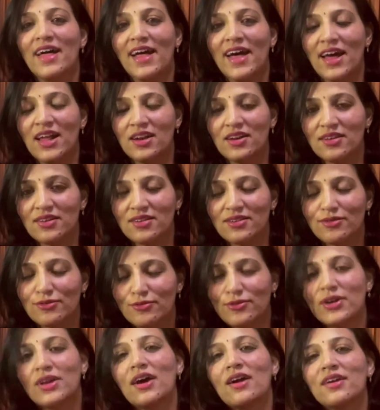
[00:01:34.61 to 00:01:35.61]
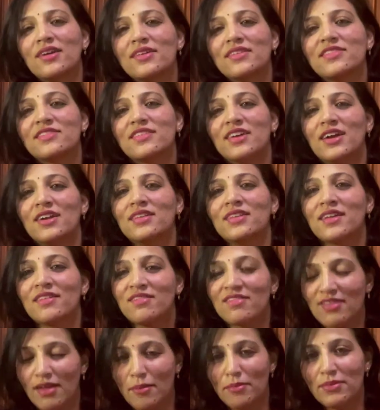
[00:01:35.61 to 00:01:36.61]
And we understand
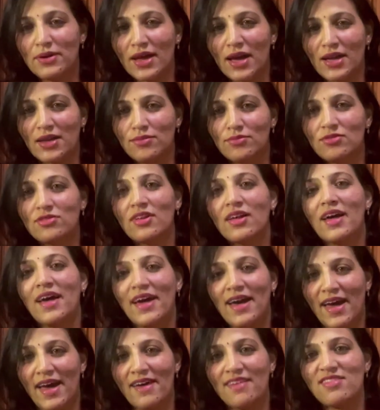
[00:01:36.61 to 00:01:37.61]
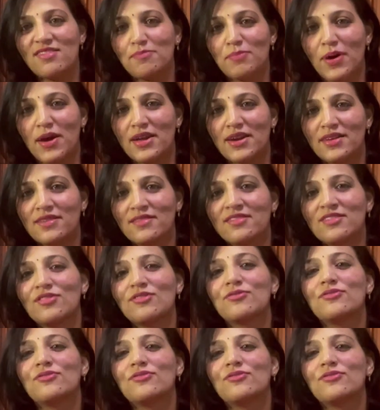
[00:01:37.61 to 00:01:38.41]
that sometimes as parents,